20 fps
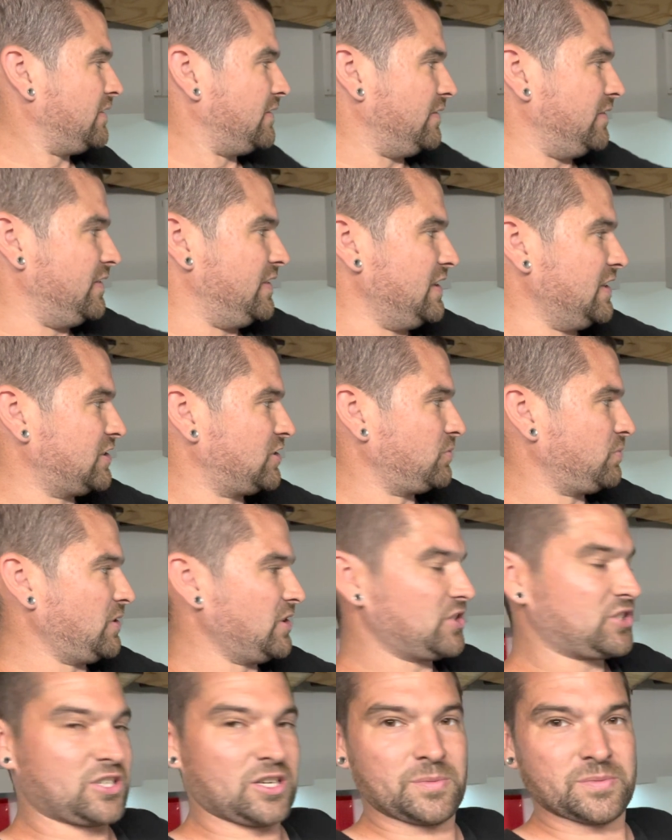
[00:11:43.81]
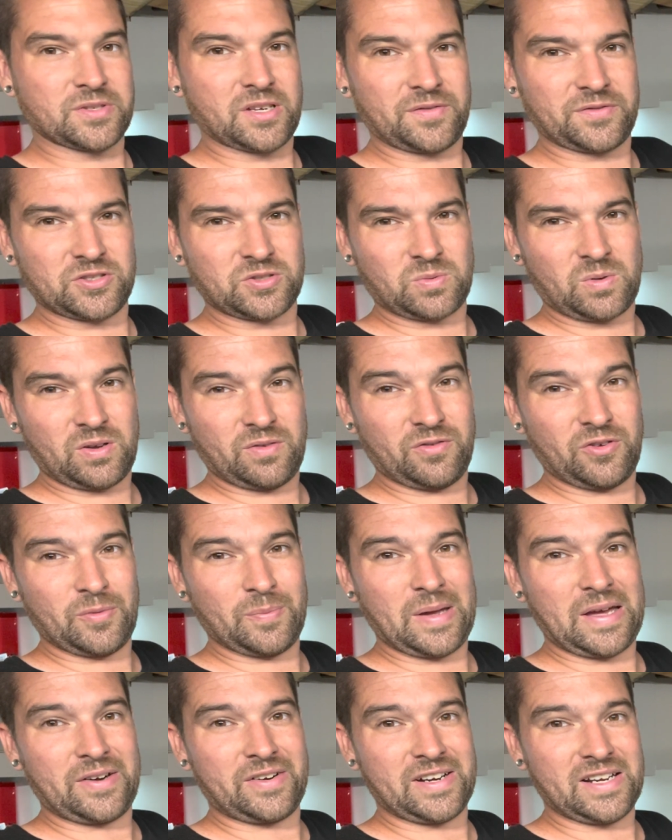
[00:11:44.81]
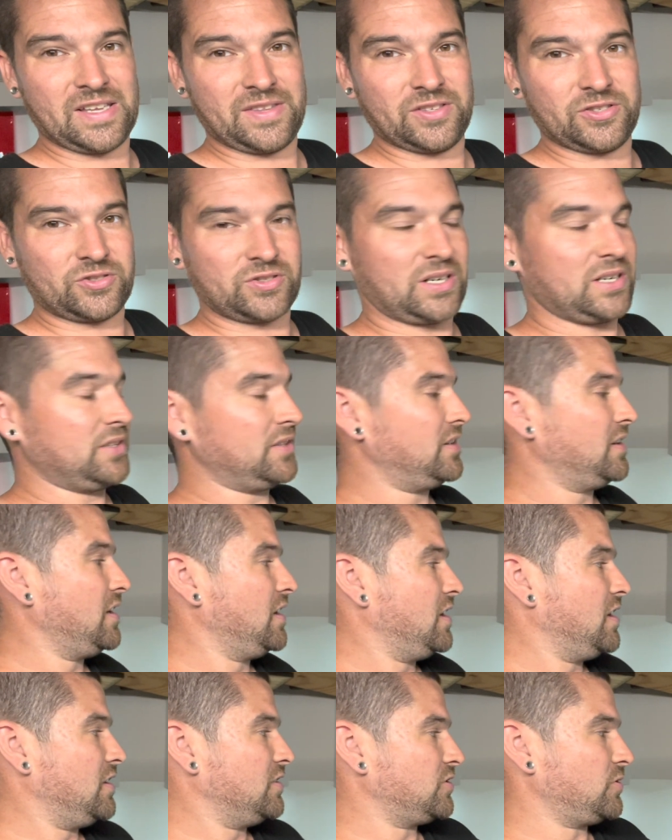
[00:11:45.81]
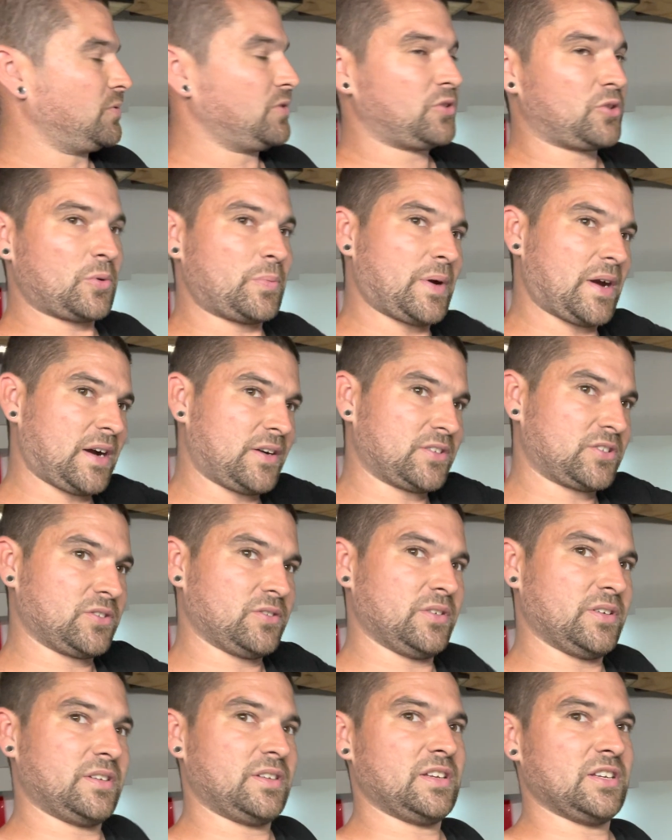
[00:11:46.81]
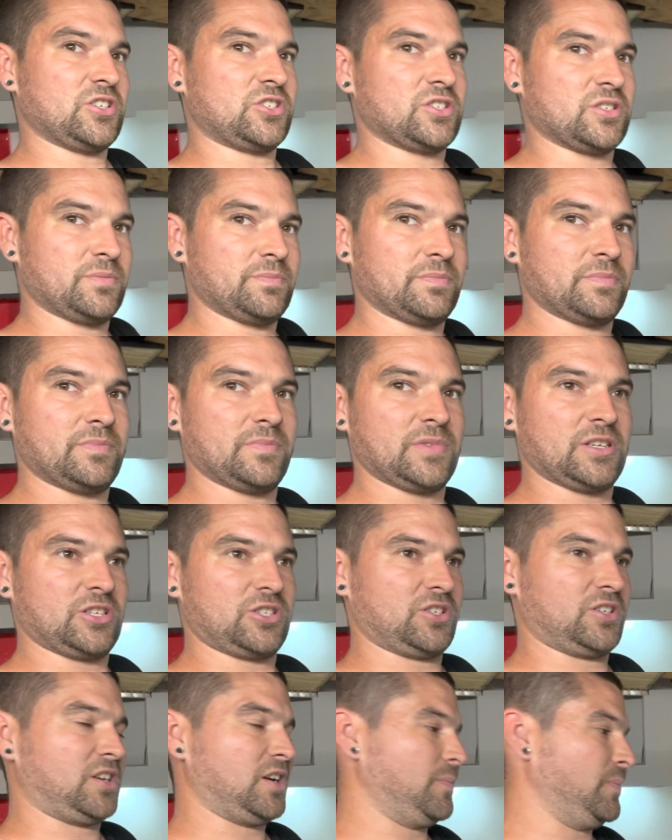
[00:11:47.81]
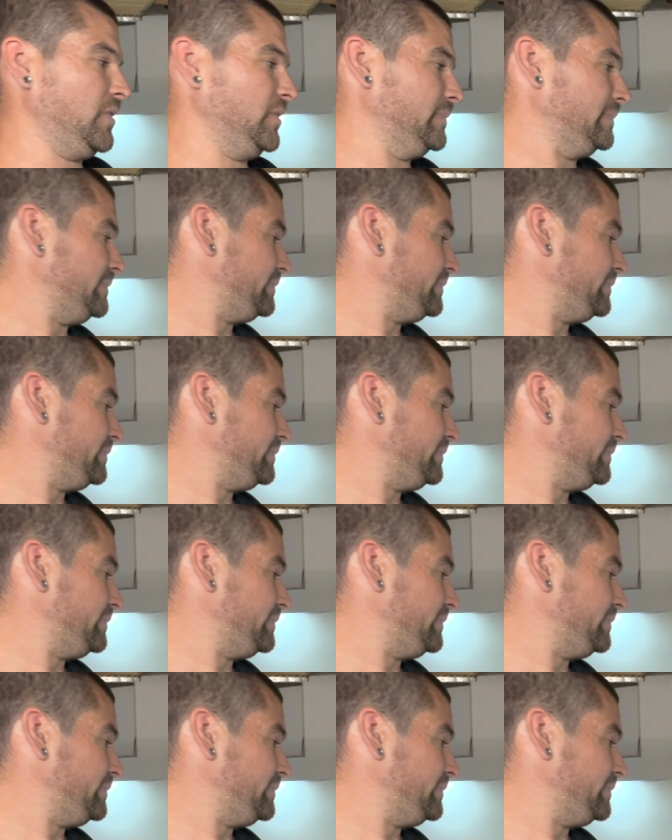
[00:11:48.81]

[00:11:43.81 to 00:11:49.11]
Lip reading: This switch comes off the 12-volt battery in the trailer. So when you throw power to it, it should come on.